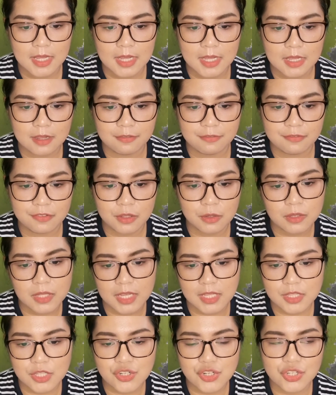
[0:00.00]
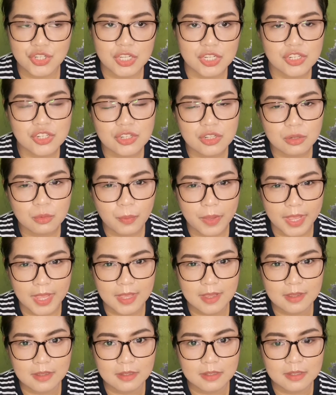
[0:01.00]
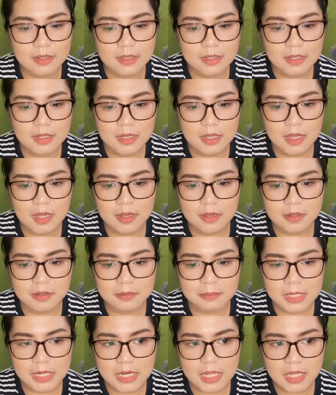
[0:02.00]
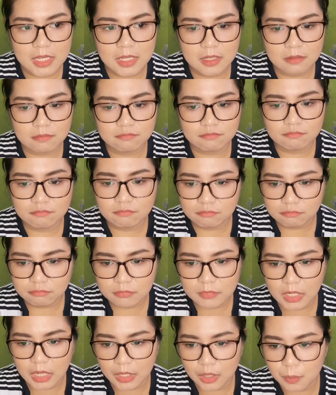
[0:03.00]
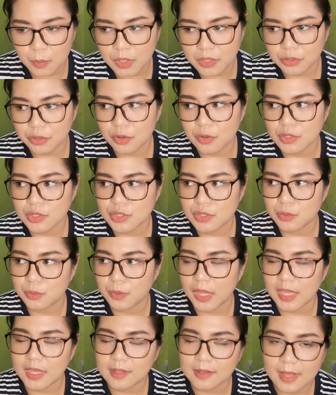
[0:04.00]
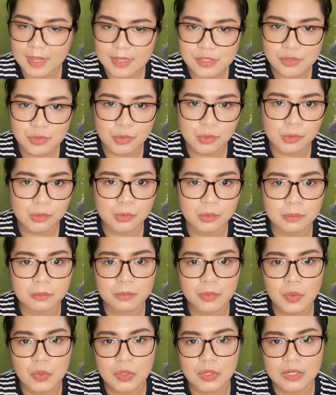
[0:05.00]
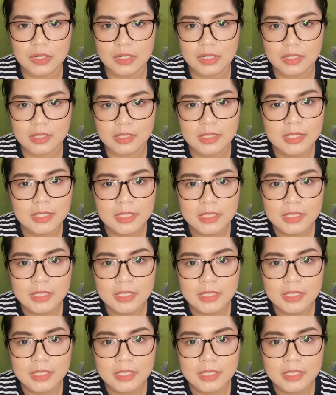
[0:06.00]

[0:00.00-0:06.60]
If you like the traditional way, meaning you want to go to a classroom or